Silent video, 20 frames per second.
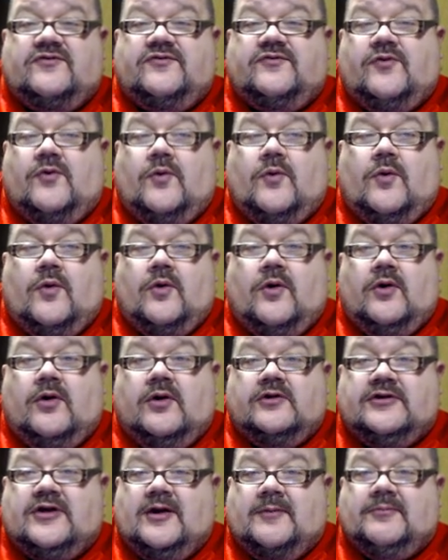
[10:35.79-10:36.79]
for a
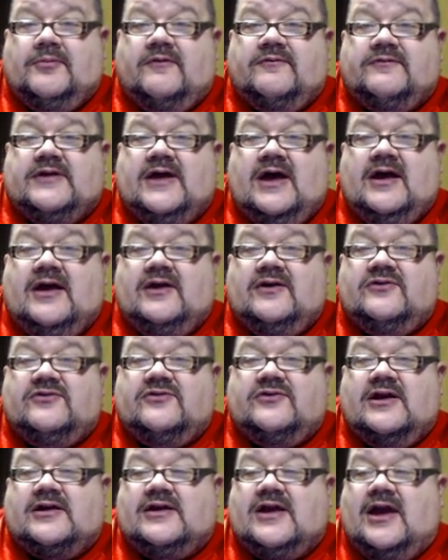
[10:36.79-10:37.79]
number of days
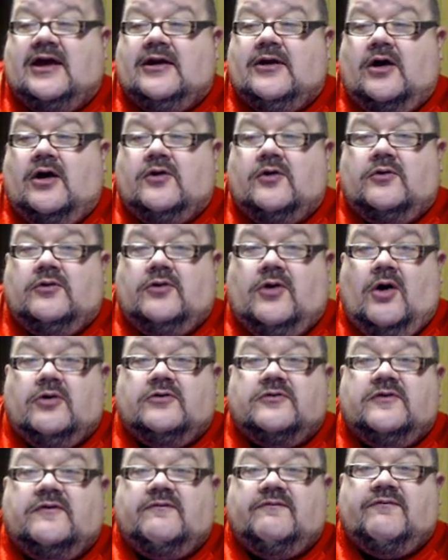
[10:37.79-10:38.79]
that cannot go longer
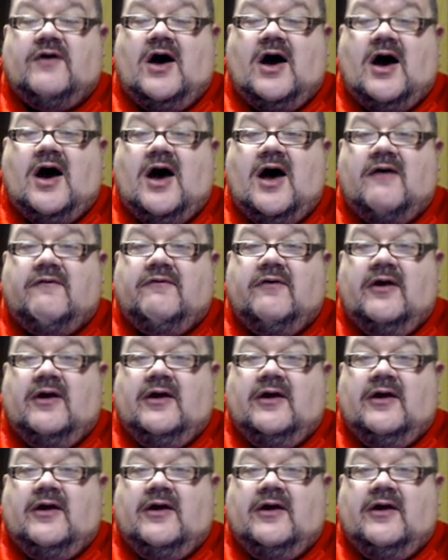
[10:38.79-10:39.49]
than five,